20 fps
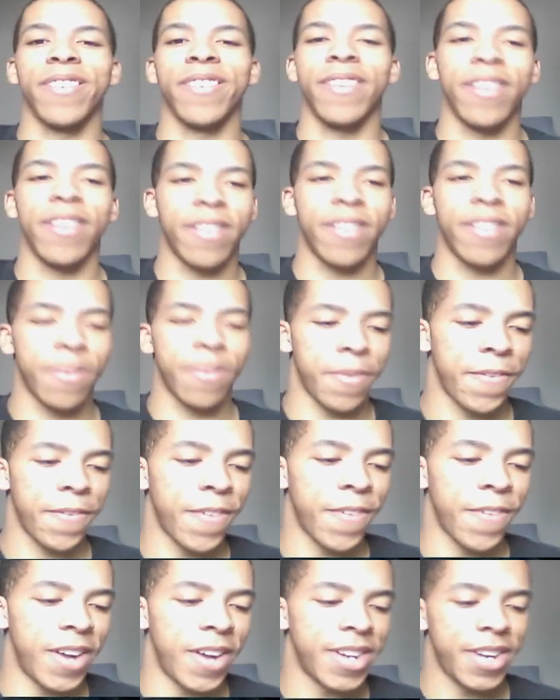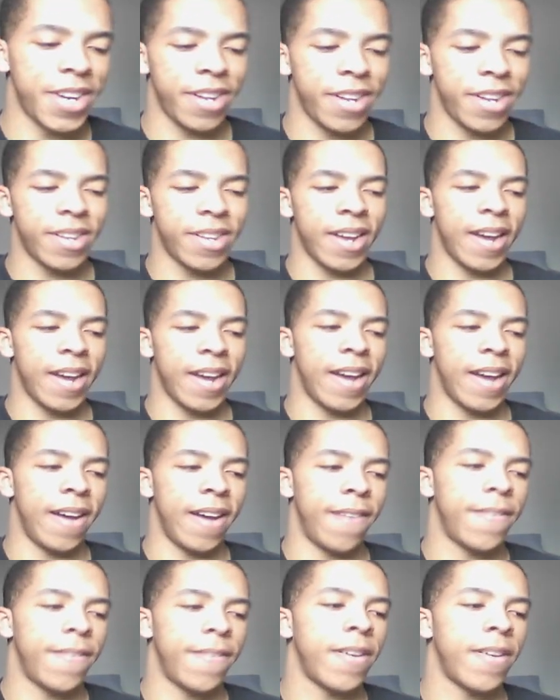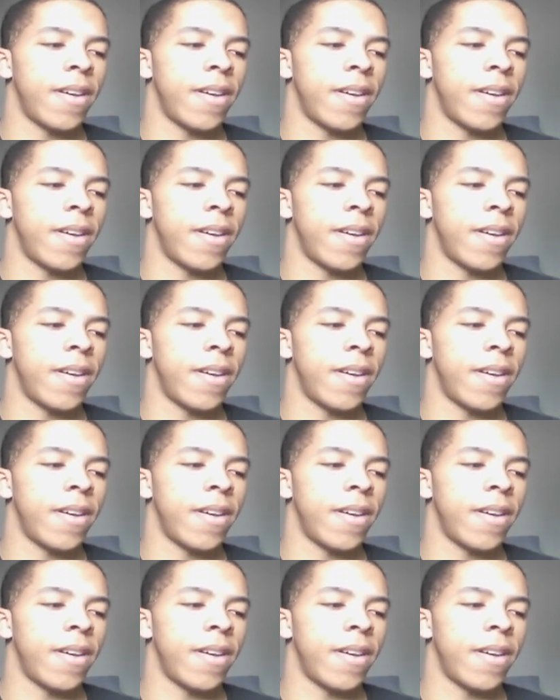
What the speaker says: It's refreshing to have